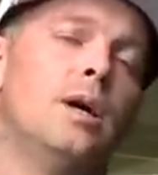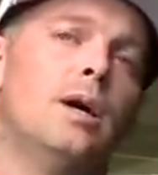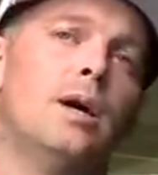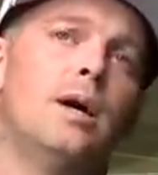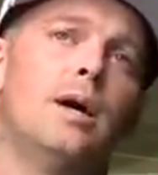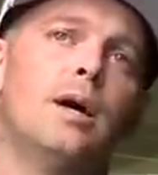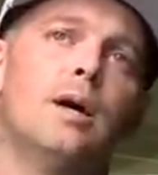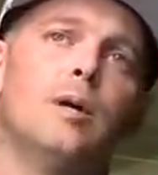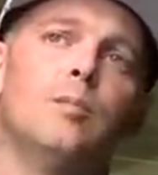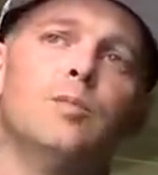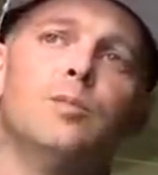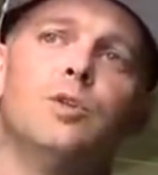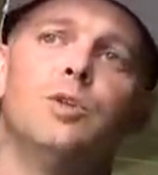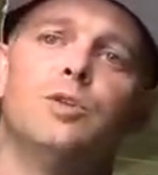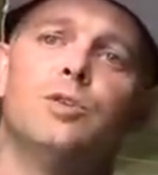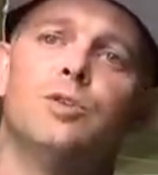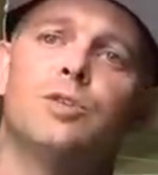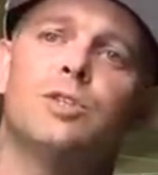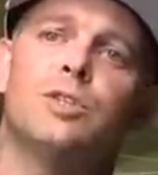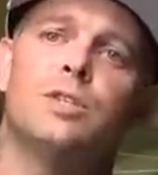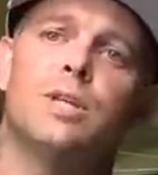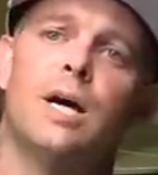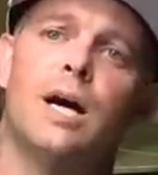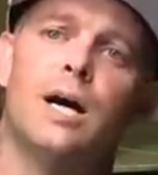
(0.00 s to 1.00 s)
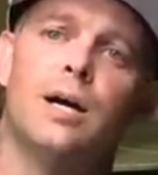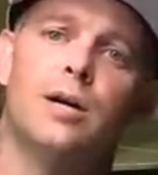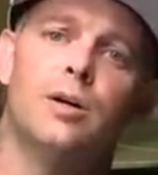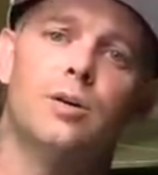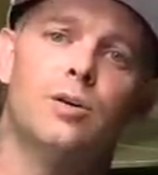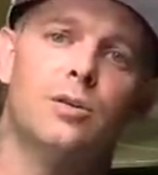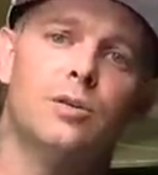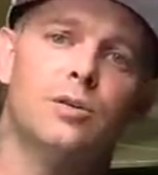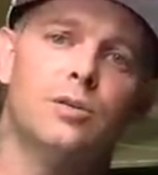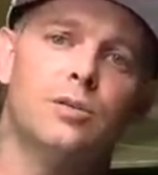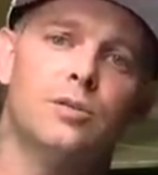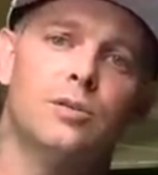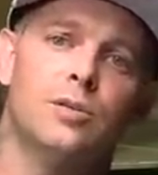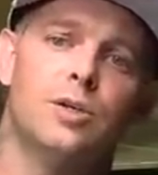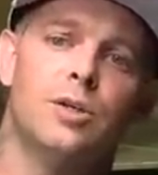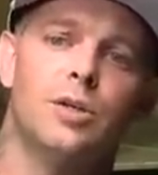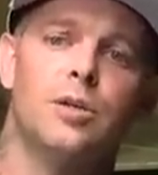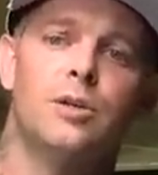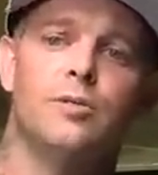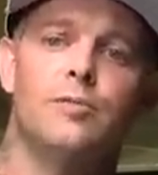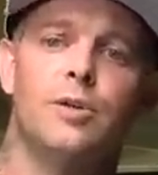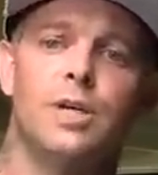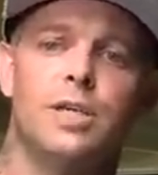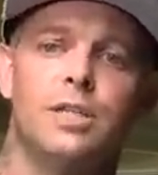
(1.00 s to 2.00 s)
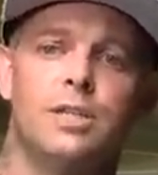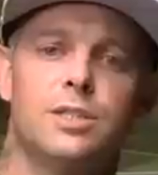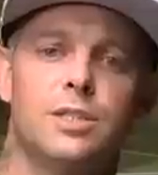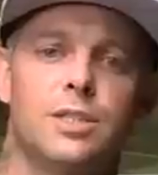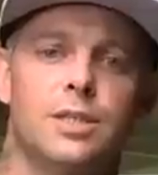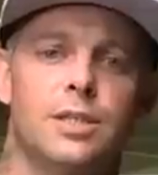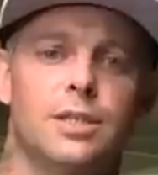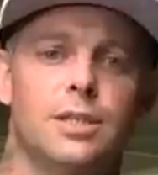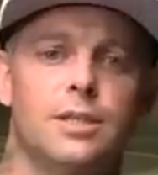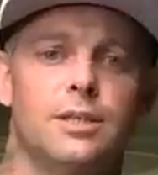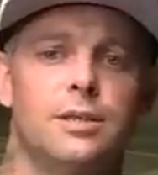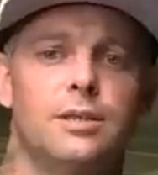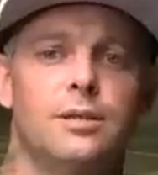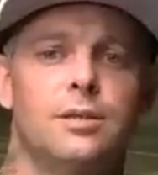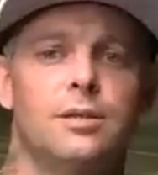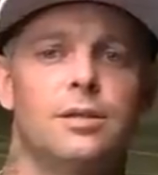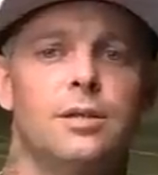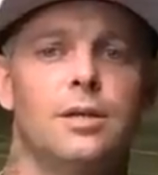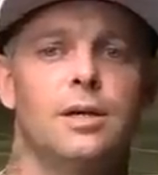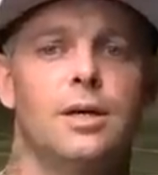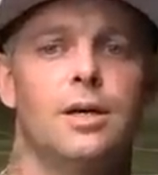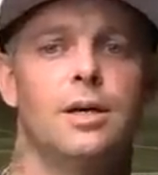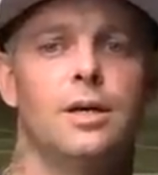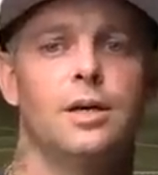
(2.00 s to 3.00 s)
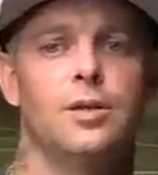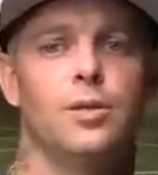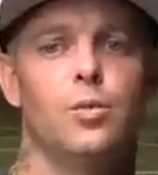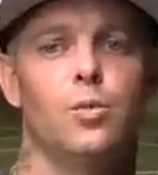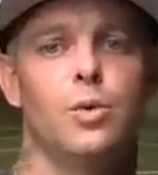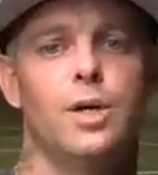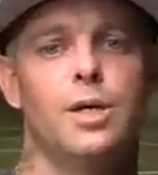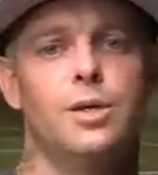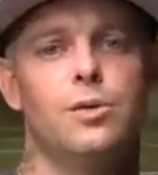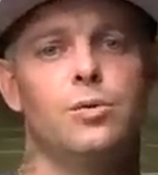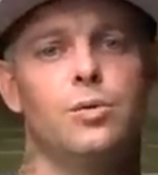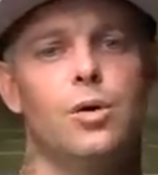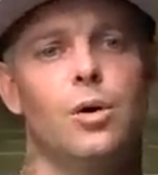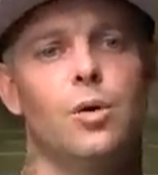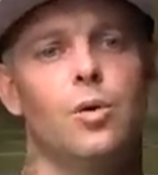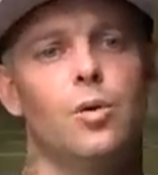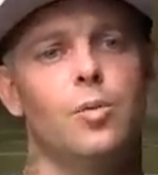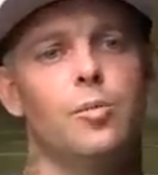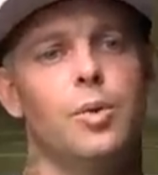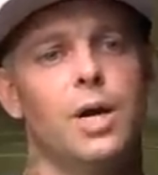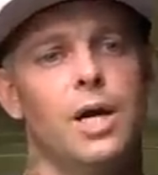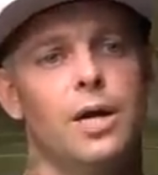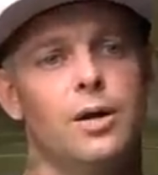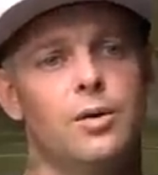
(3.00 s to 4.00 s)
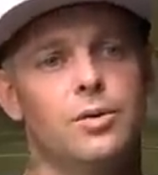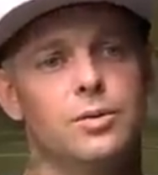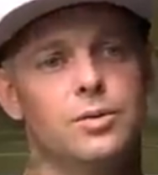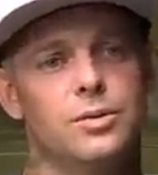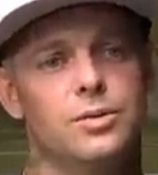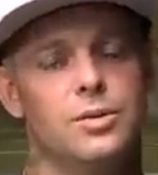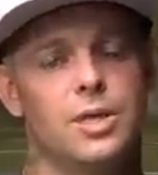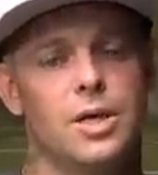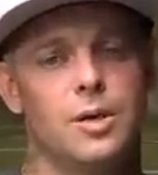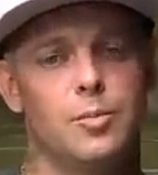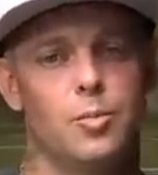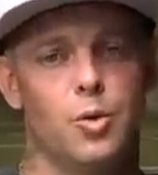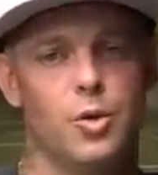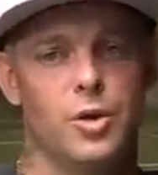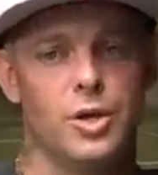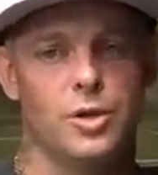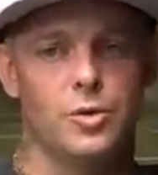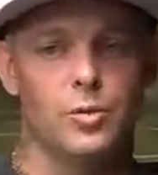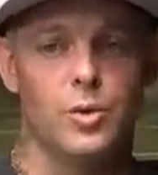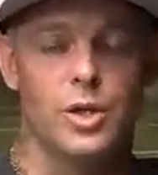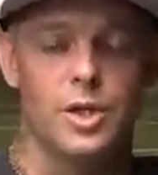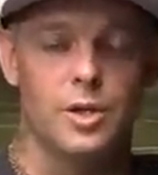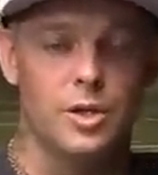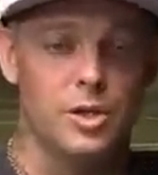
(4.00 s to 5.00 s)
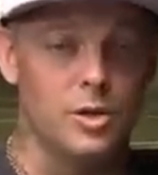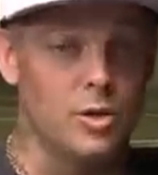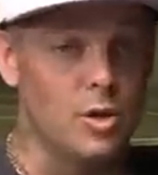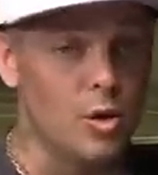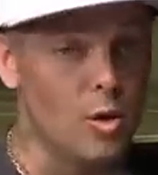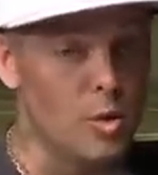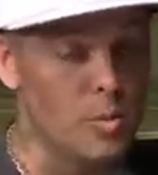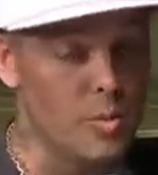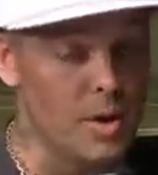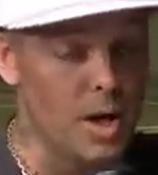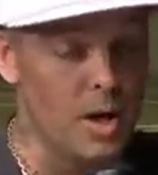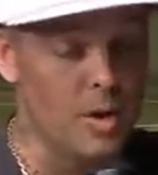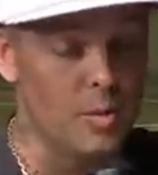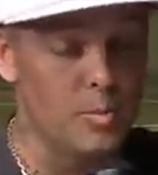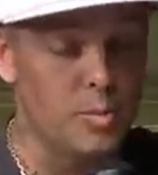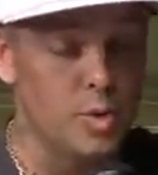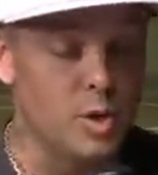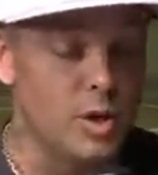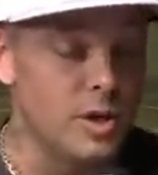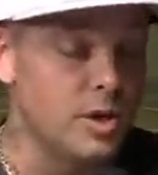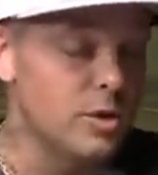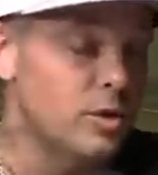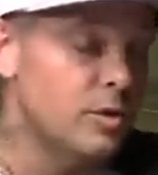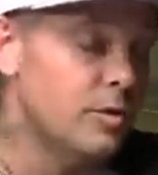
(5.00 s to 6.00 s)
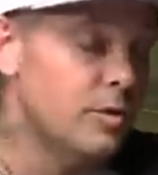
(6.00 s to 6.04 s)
Um, your style, your innovation, uh, the way you go about skateboarding, the way you go about putting your